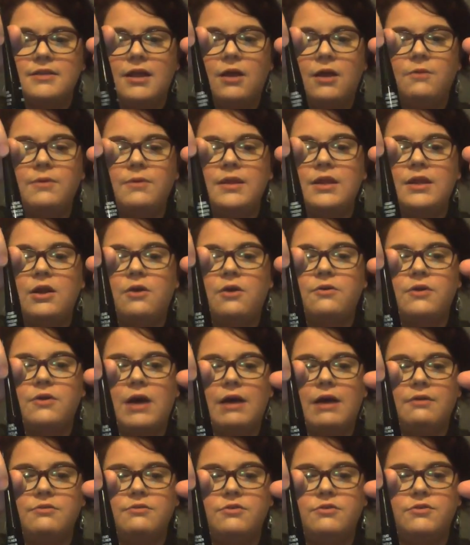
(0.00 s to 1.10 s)
I don't really know
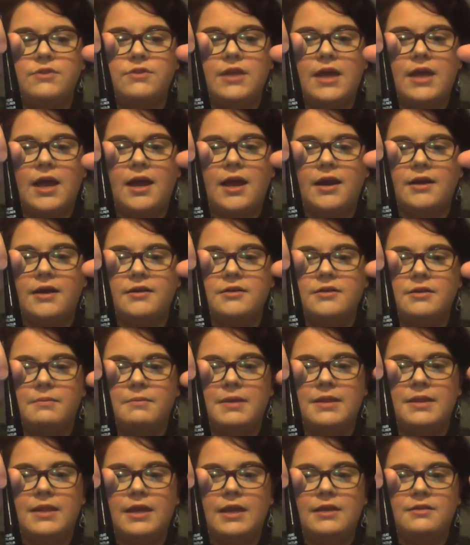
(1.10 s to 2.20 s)
how new they are. I
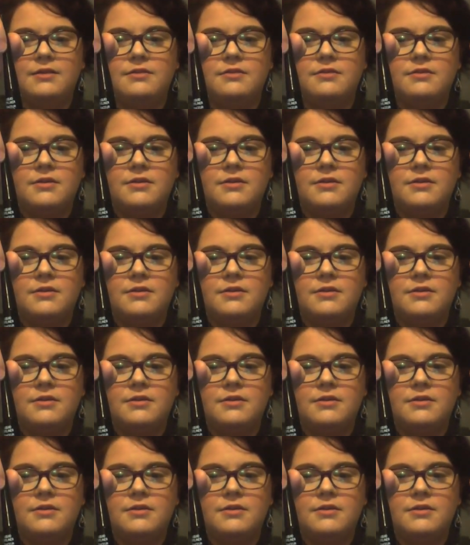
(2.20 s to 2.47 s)
mean, like,